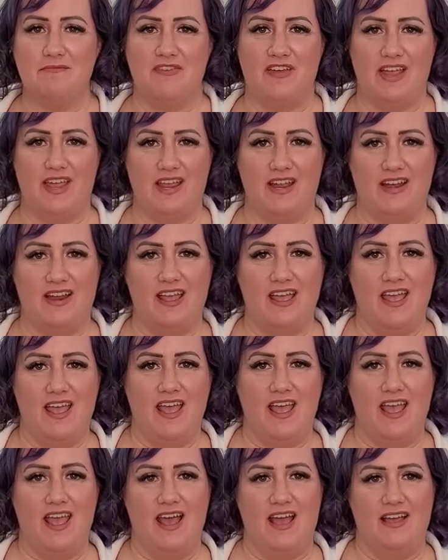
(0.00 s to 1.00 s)
vein
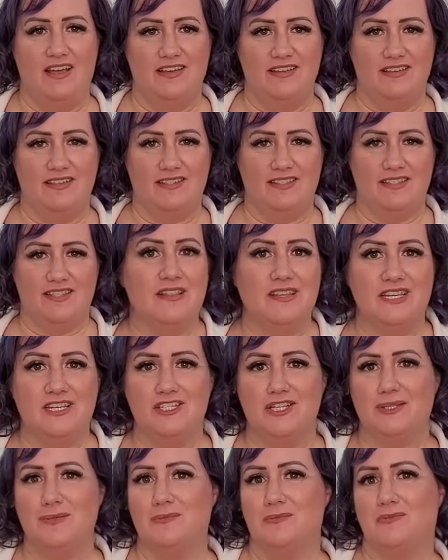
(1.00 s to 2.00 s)
as the
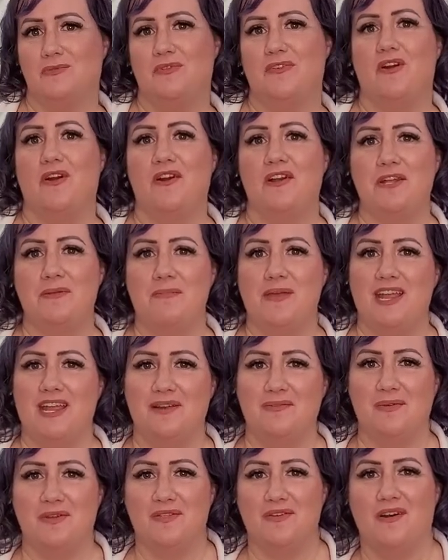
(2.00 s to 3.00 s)
adjustments we've already
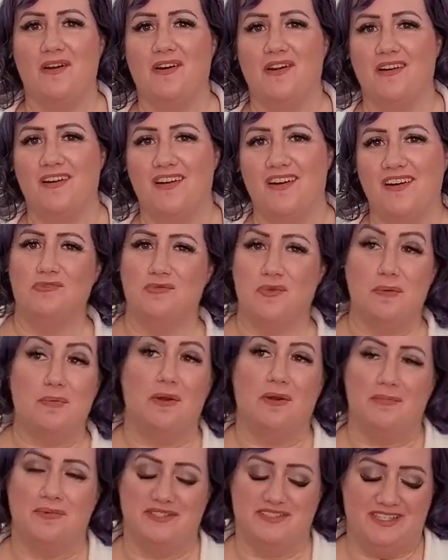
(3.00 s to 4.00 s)
made with our
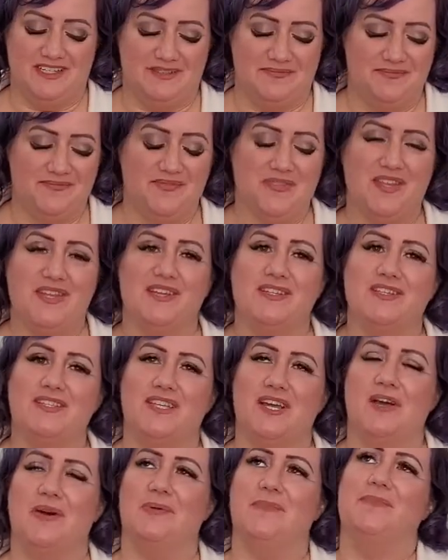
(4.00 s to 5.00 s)
repurposing.
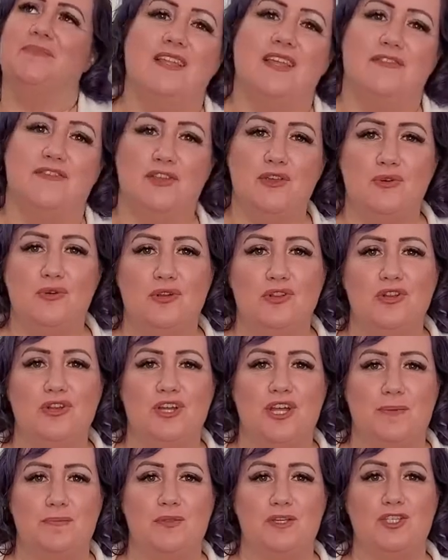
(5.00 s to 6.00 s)
So if you go
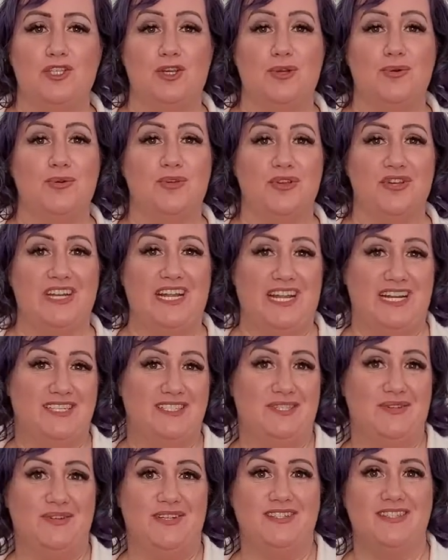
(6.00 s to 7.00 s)
look up the show Good
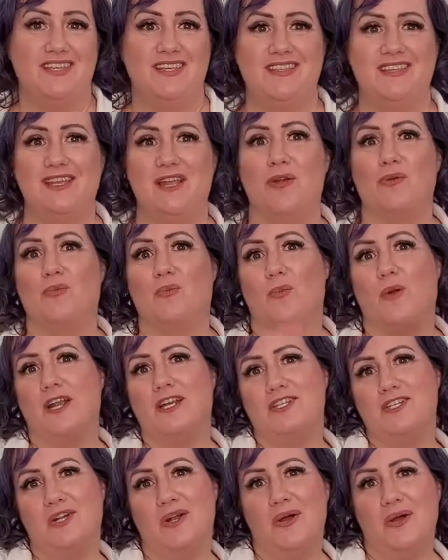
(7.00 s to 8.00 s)
Eats, you can see the
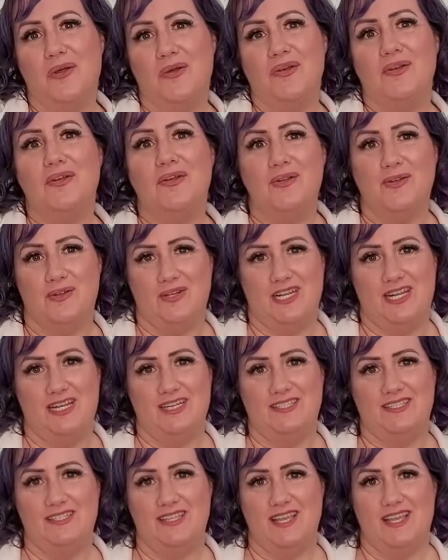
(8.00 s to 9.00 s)
original Good
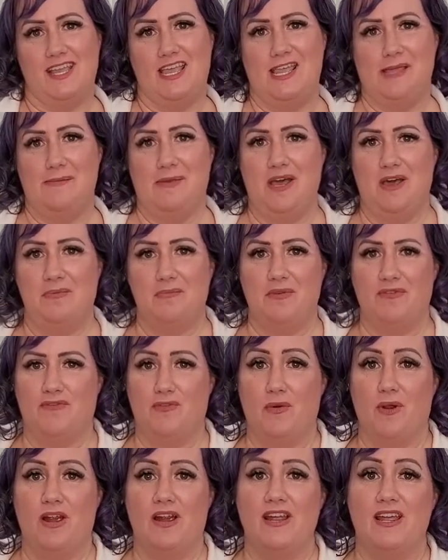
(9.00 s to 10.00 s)
Eats that came out
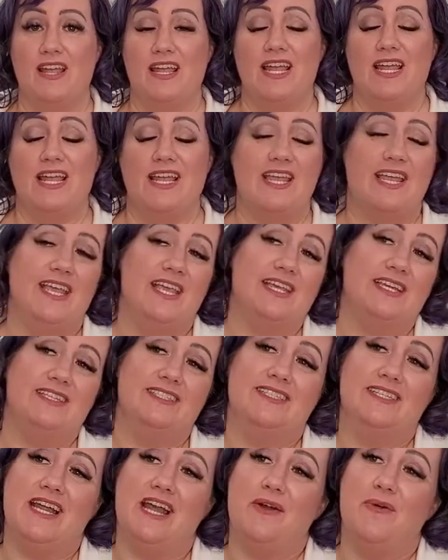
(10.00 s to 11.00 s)
before. He
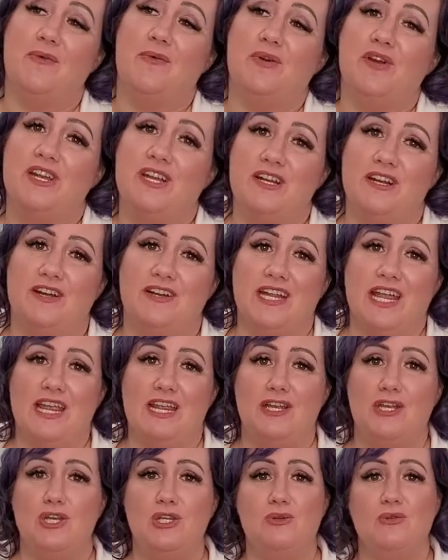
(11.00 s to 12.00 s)
is now working on a
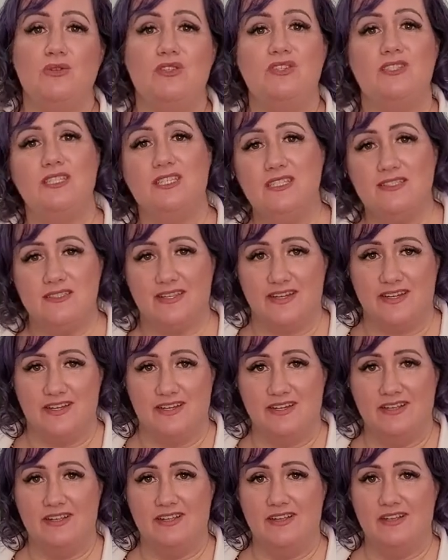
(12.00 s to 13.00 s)
new
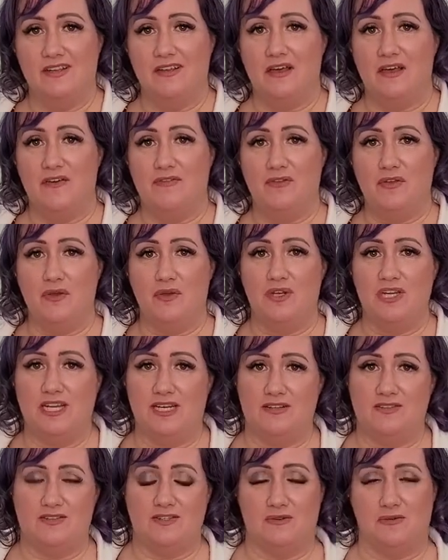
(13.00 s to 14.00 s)
season of Good
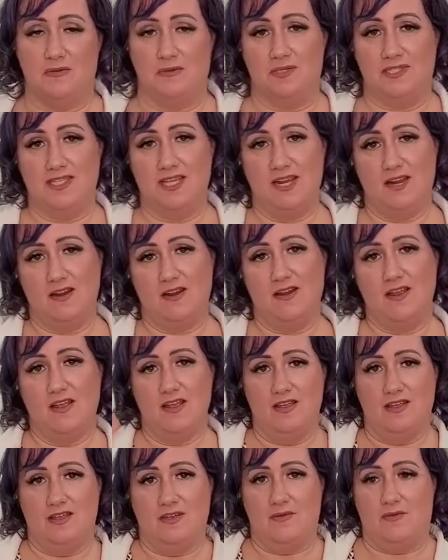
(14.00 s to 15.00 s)
Eats. So it was there,
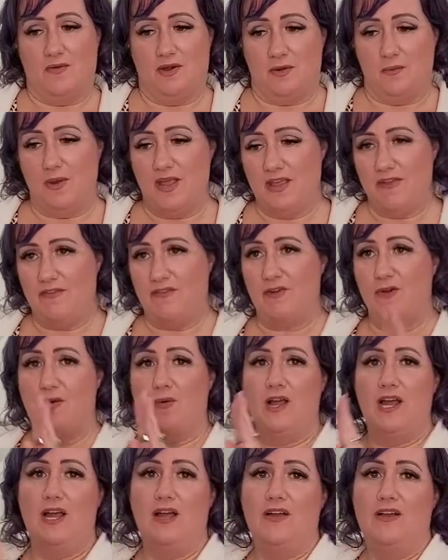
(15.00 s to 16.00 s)
went away for a
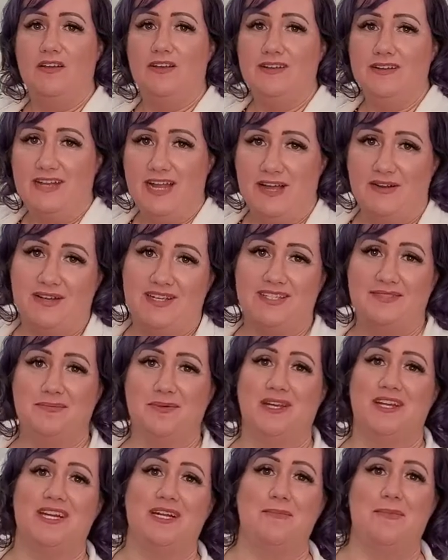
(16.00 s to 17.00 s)
while, now he's
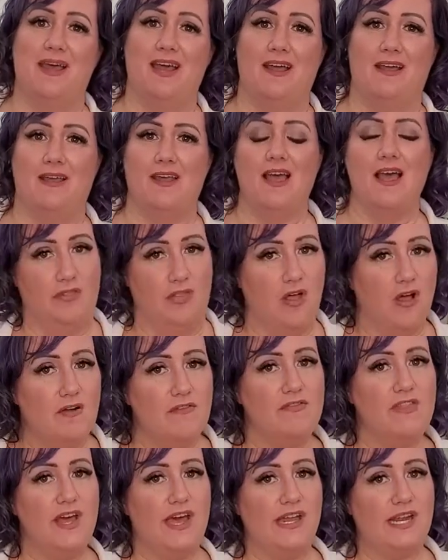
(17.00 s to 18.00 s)
bringing it back.
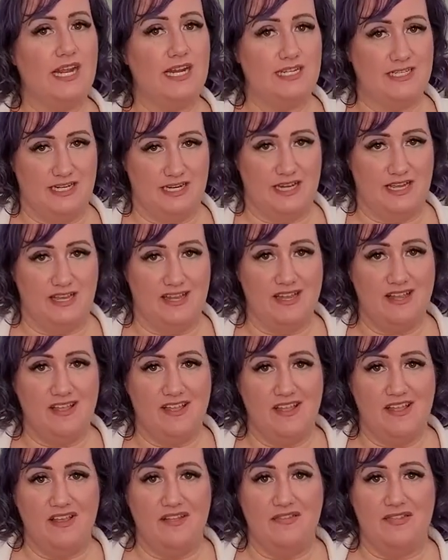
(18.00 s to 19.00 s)
Love that idea
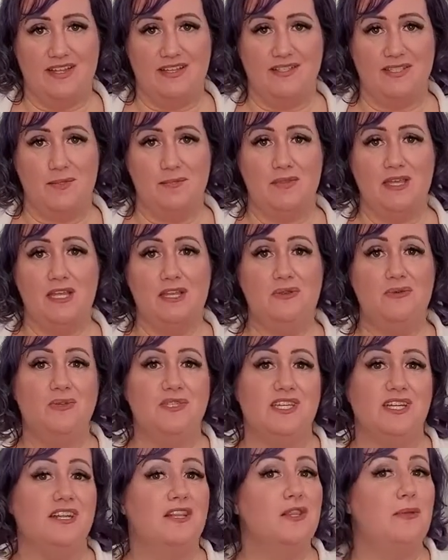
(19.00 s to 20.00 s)
that something you
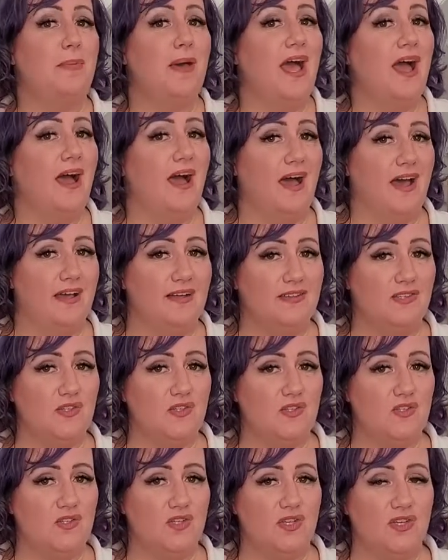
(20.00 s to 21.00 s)
did in the
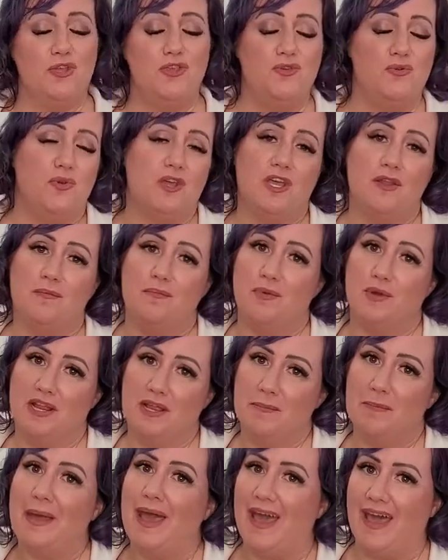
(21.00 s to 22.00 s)
past, you can
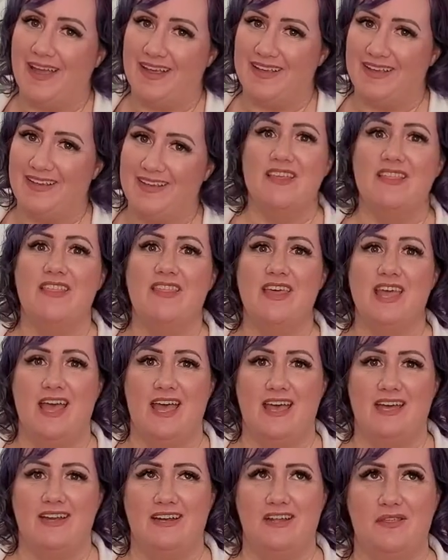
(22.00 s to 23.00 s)
bring back.
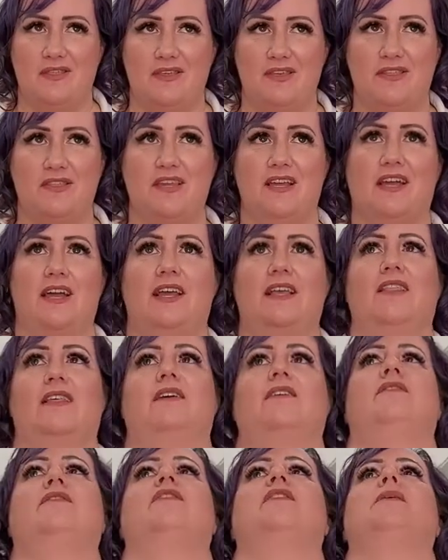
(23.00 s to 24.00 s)
Then the thing I
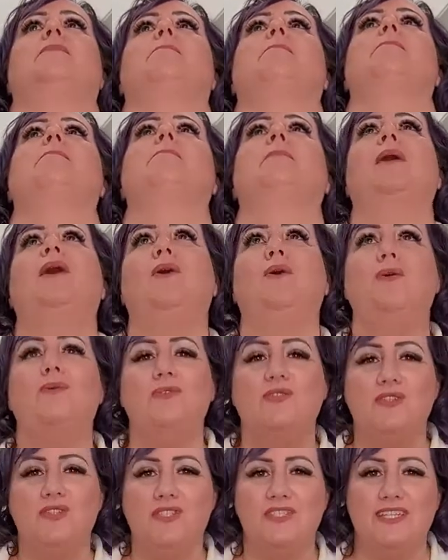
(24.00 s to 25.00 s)
love the
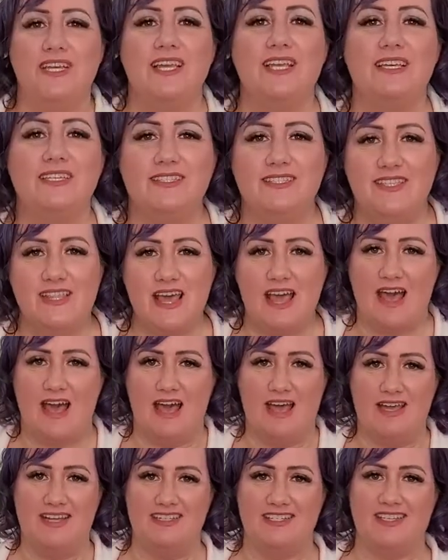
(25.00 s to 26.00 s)
most is
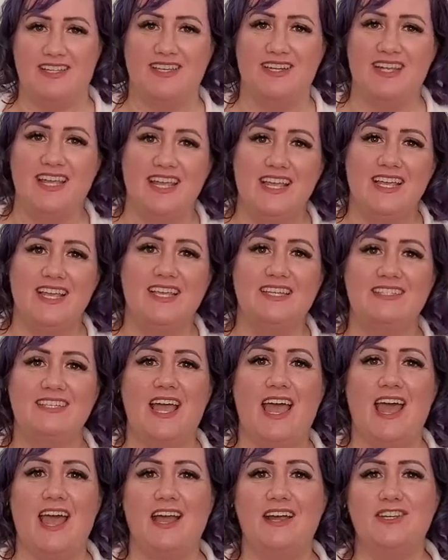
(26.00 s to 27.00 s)
that he's
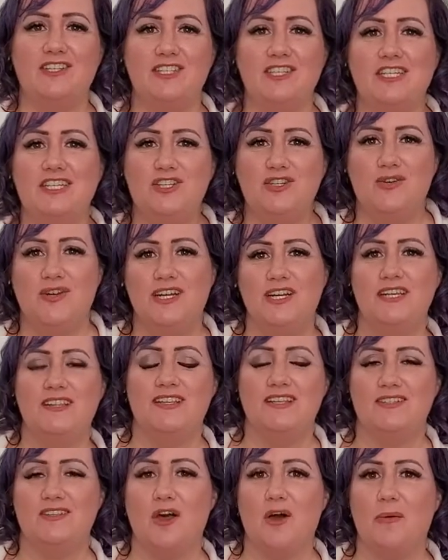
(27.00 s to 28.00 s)
actually treating
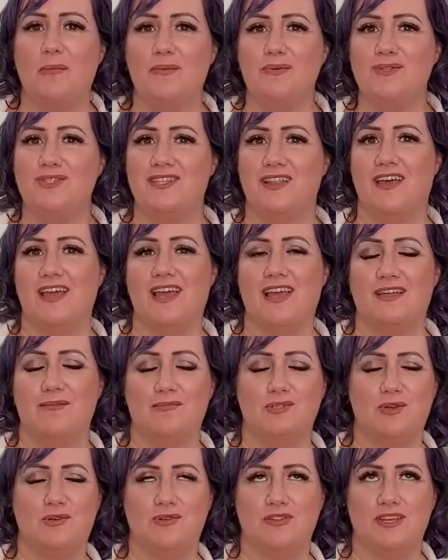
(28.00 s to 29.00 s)
this almost like,
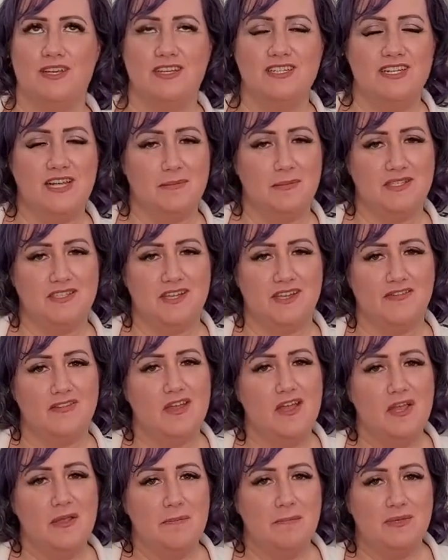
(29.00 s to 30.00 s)
totally gonna date
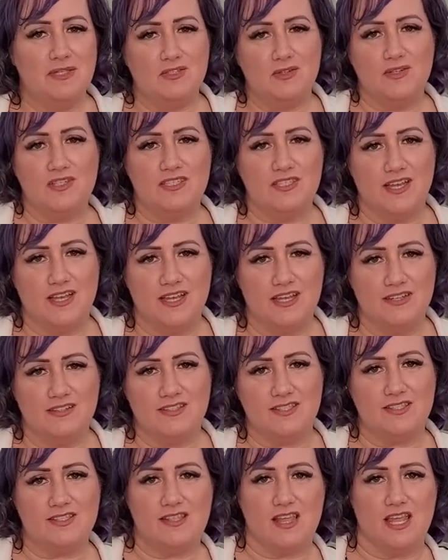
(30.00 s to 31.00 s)
myself, Mystery
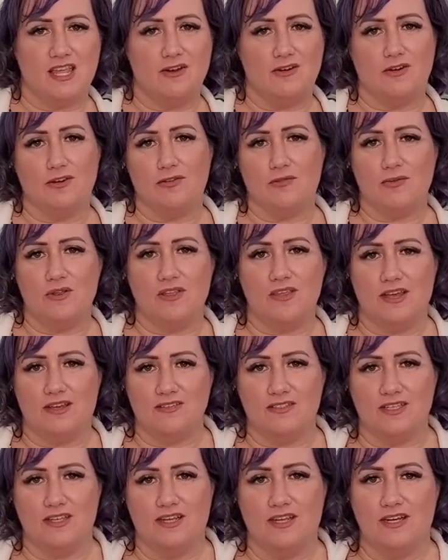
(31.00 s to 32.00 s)
Science Theater
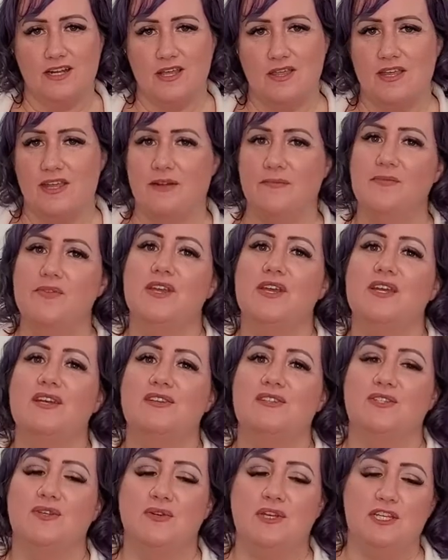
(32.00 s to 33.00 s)
3000 kind of thing.
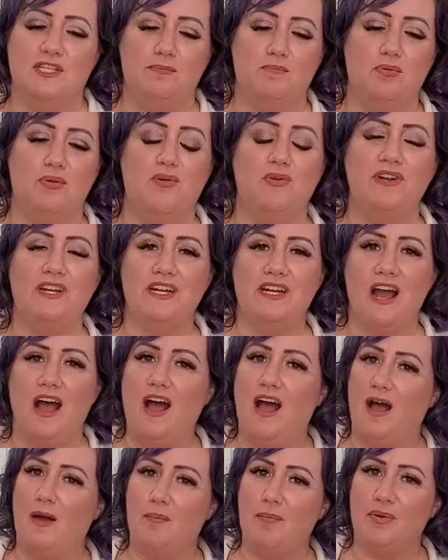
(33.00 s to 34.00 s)
So he's putting
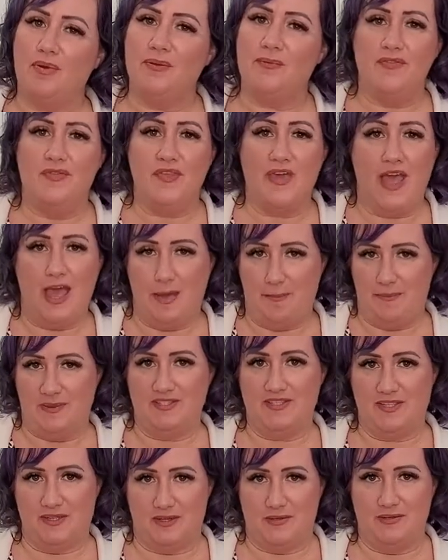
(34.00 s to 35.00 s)
up the
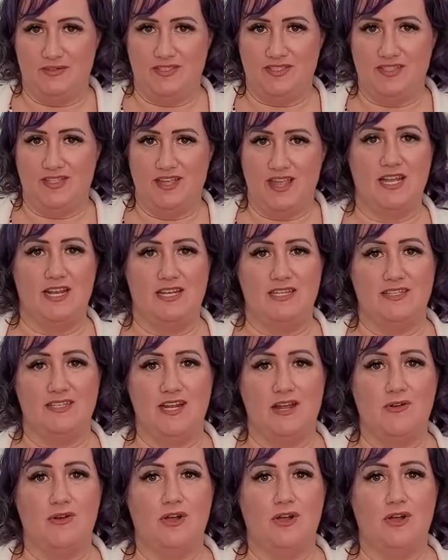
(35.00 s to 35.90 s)
episodes, and it's now